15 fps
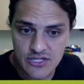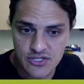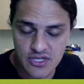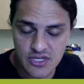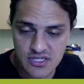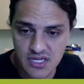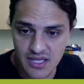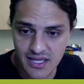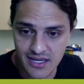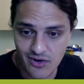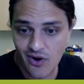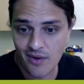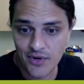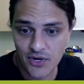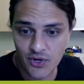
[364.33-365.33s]
So you can say like,
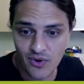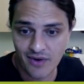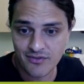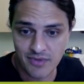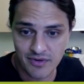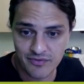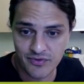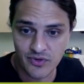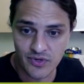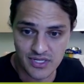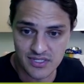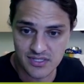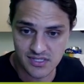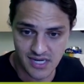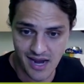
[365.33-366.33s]
oh, I'm going to go after my
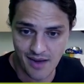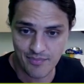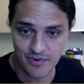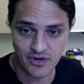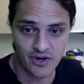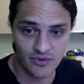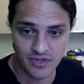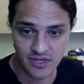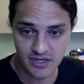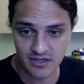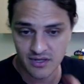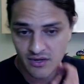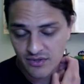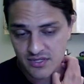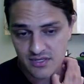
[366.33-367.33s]
foodies because I happen to know that,
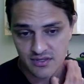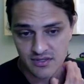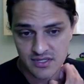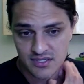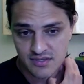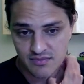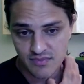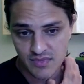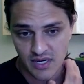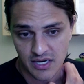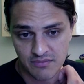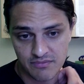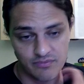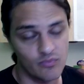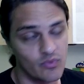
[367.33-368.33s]
you know, this
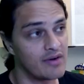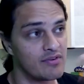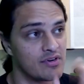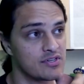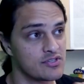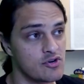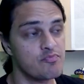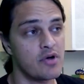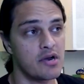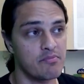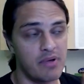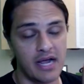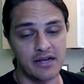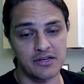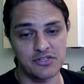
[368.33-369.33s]
whatever it is,
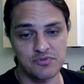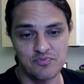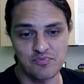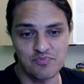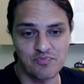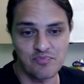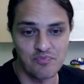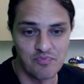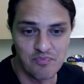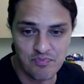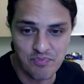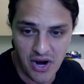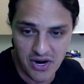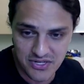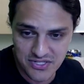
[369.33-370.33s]
coupon package
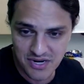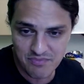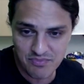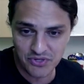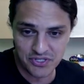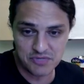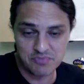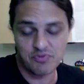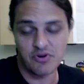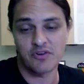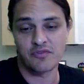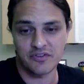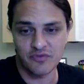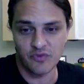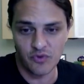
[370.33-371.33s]
box that I'm building is
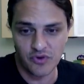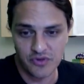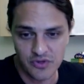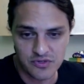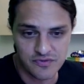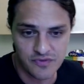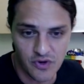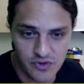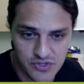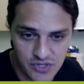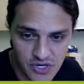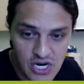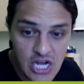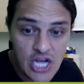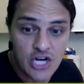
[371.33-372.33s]
perfect for those
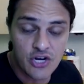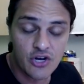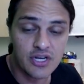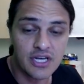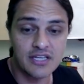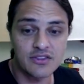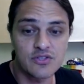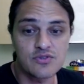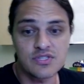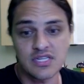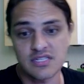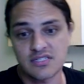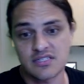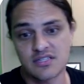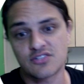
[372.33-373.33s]
folks. Or cooking
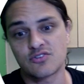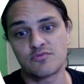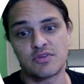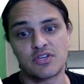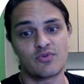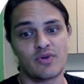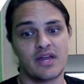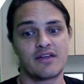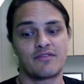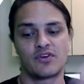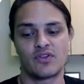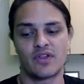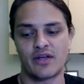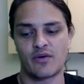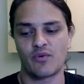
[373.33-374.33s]
enthusiasts. This would be great if
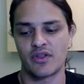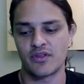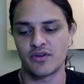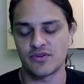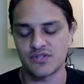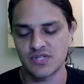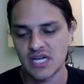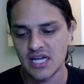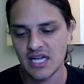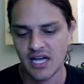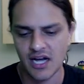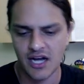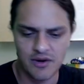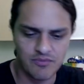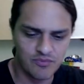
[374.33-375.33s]
you're like one of those,
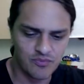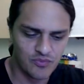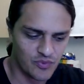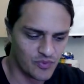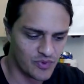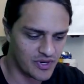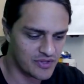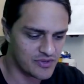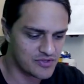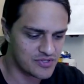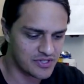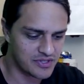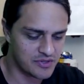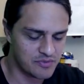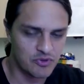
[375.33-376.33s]

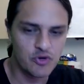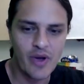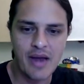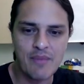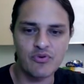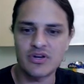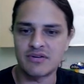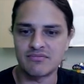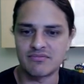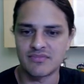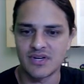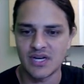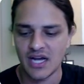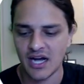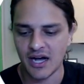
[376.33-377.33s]
the Blue Apron,
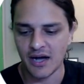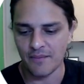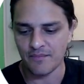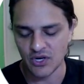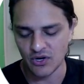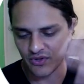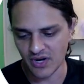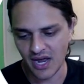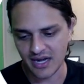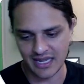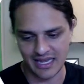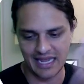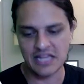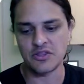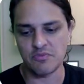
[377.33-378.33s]
they're not
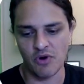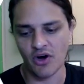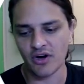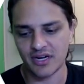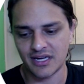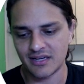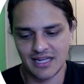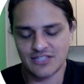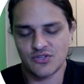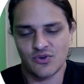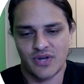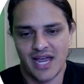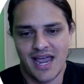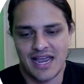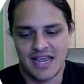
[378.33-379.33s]
in the market. That's
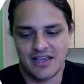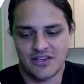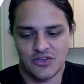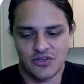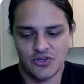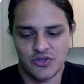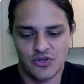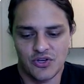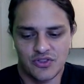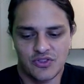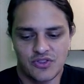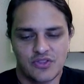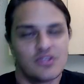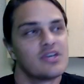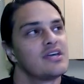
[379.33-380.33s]
okay.
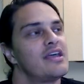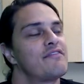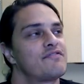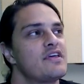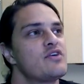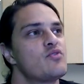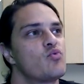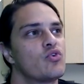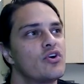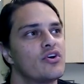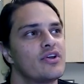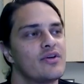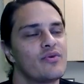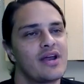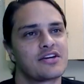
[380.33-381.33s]
If they
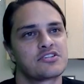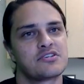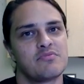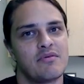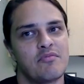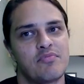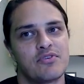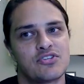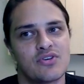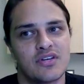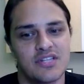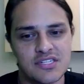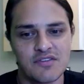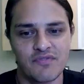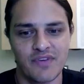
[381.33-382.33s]
were, it would actually maybe put you at
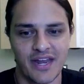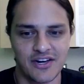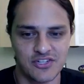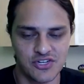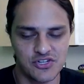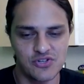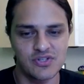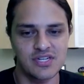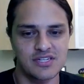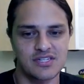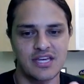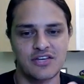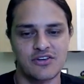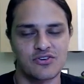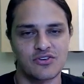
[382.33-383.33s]
a disadvantage because you could
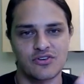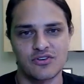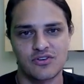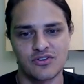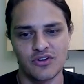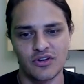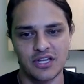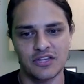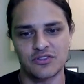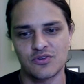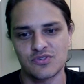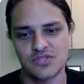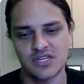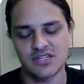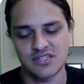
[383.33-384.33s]
take your cooking
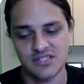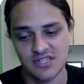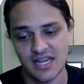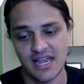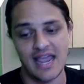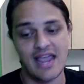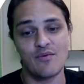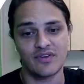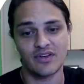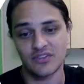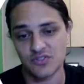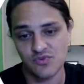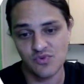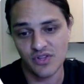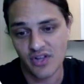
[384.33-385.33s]
enthusiast and say, hey, we've got
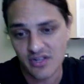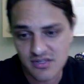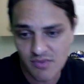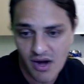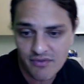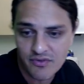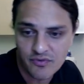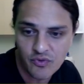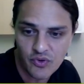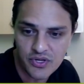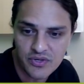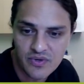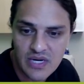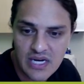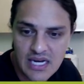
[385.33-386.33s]
this really awesome offer
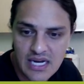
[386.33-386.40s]
for you.